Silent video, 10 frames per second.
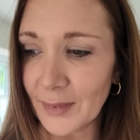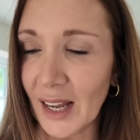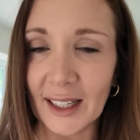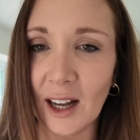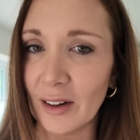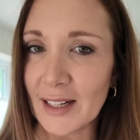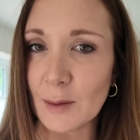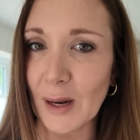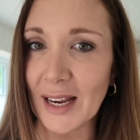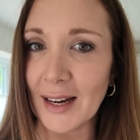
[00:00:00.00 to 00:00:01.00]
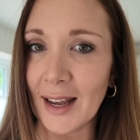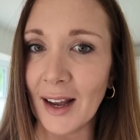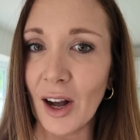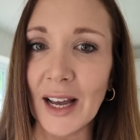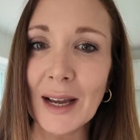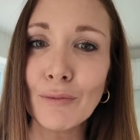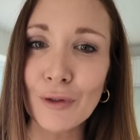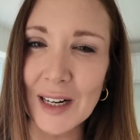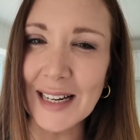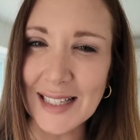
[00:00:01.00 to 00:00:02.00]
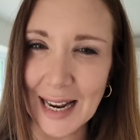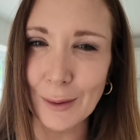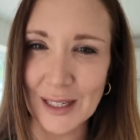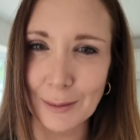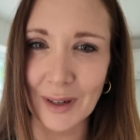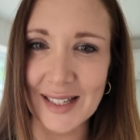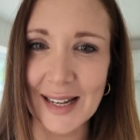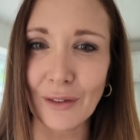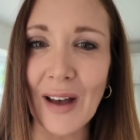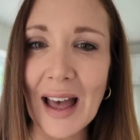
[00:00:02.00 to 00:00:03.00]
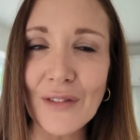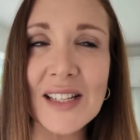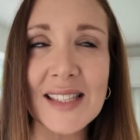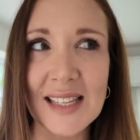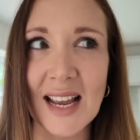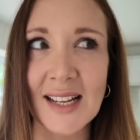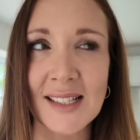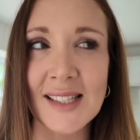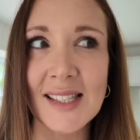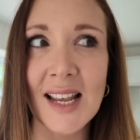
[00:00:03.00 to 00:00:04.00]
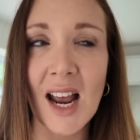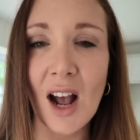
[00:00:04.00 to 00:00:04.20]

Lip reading: I can't explain it. I am really doubting myself ever since